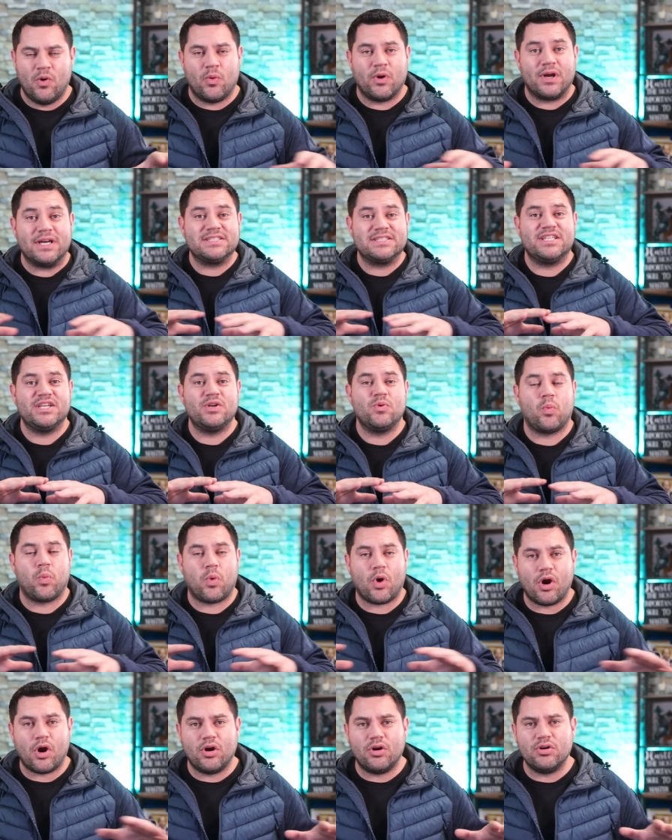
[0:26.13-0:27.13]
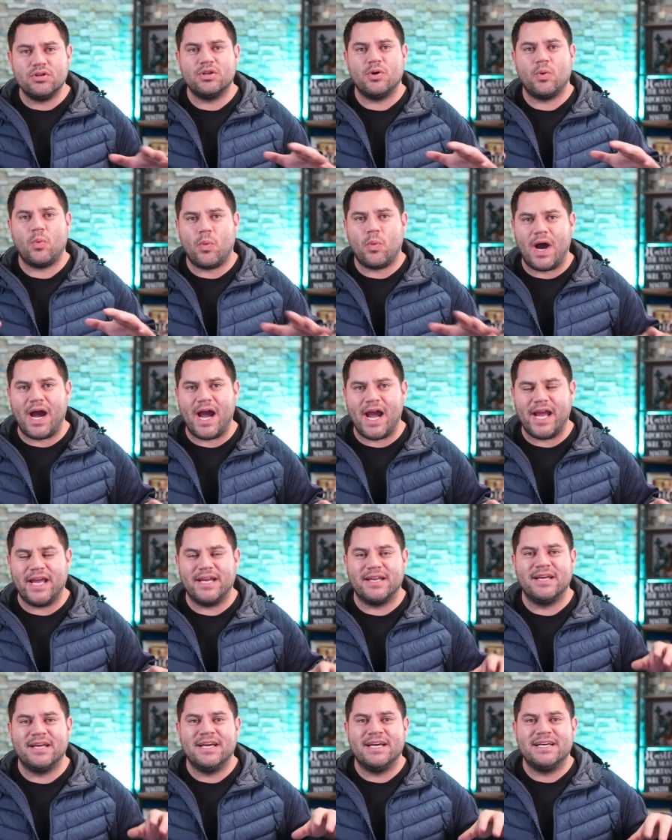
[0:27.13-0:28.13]
We're going to see
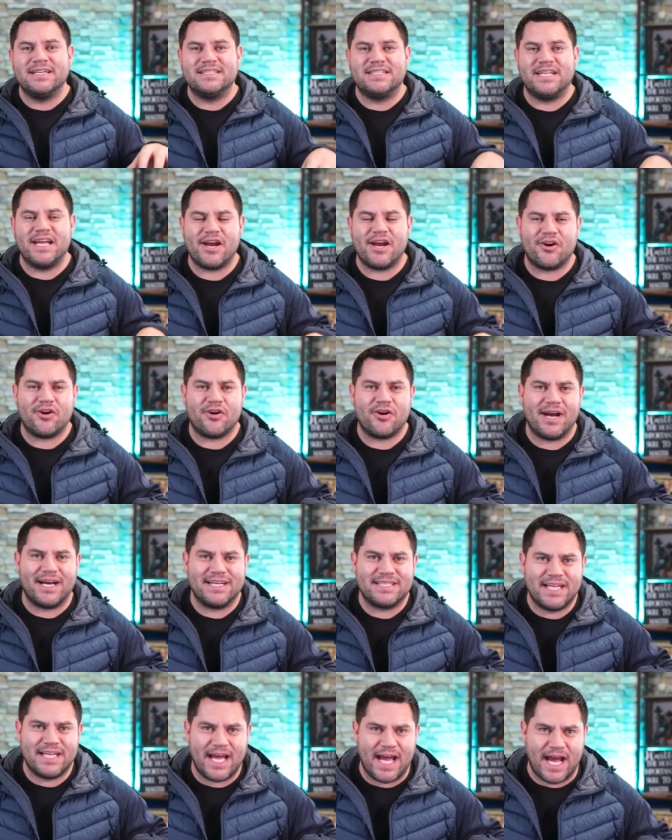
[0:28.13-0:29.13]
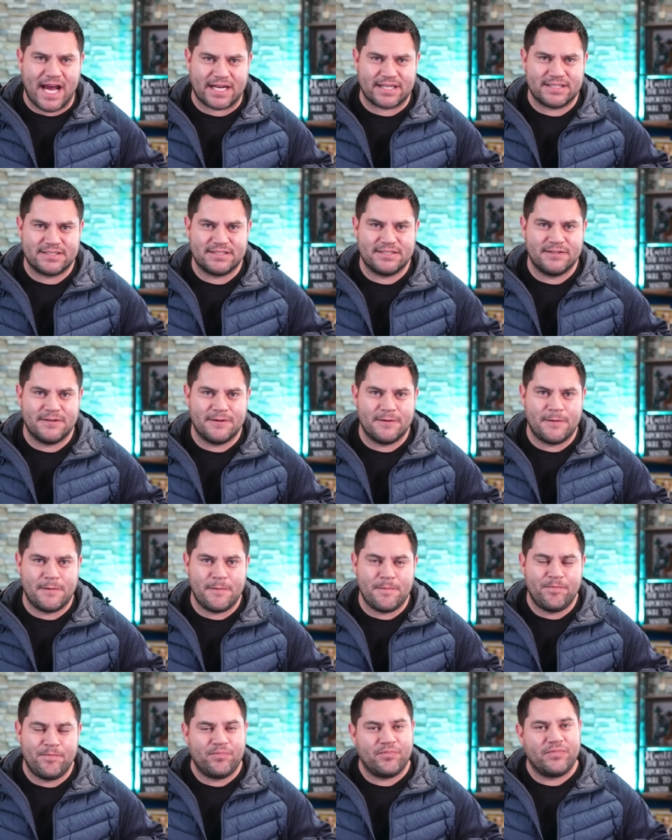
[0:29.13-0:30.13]
worldwide terror attacks.
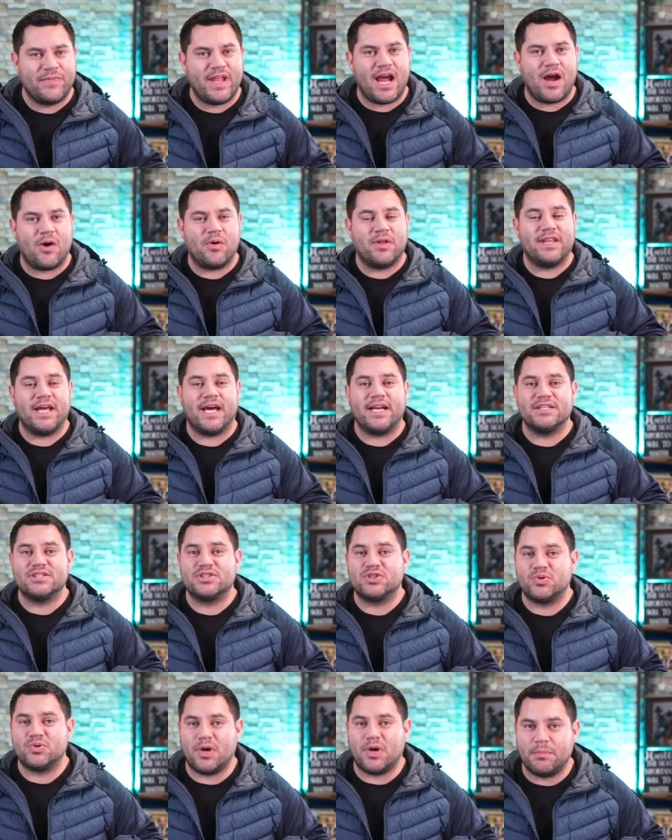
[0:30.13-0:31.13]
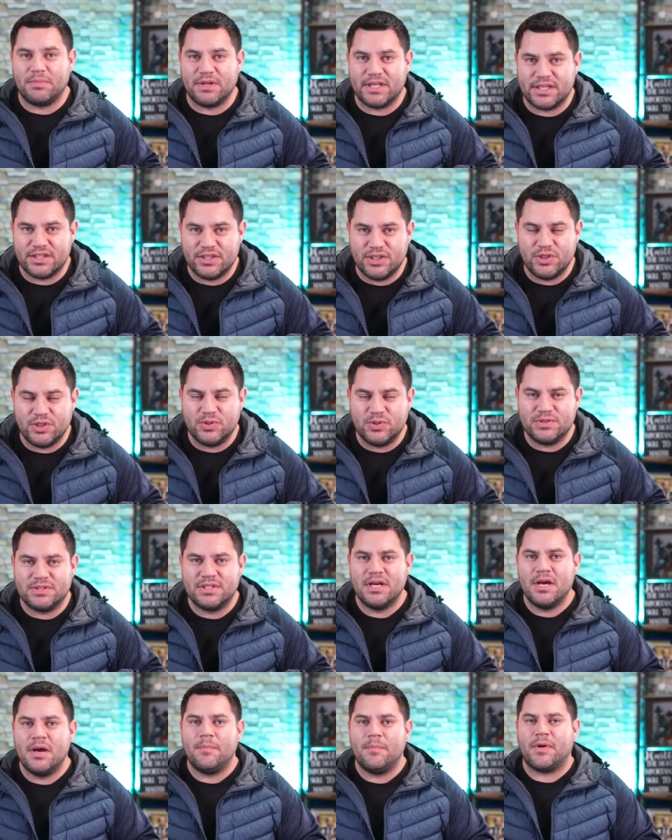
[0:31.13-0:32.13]
Now, that is troubling news,
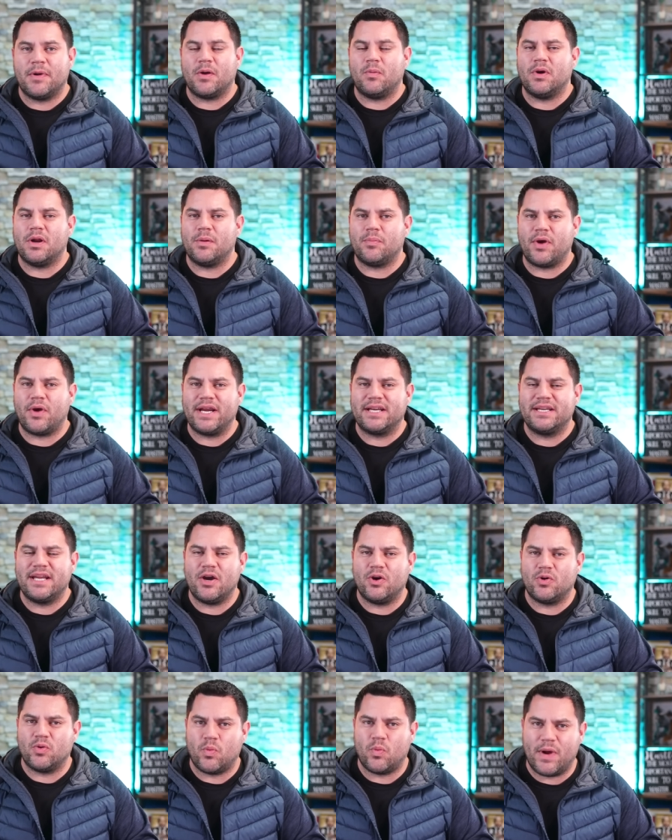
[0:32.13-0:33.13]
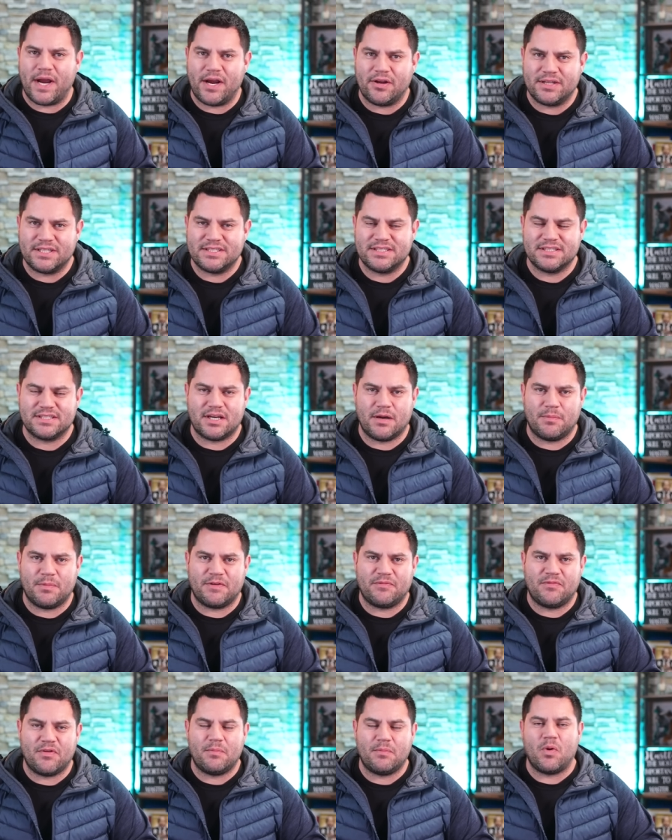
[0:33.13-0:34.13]
but I want to break down where this is coming
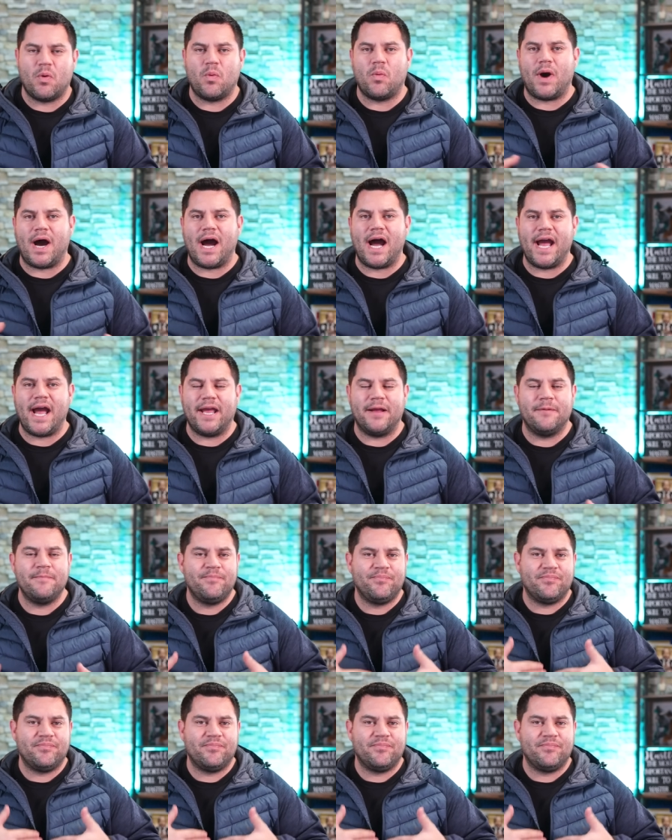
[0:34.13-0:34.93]
from, why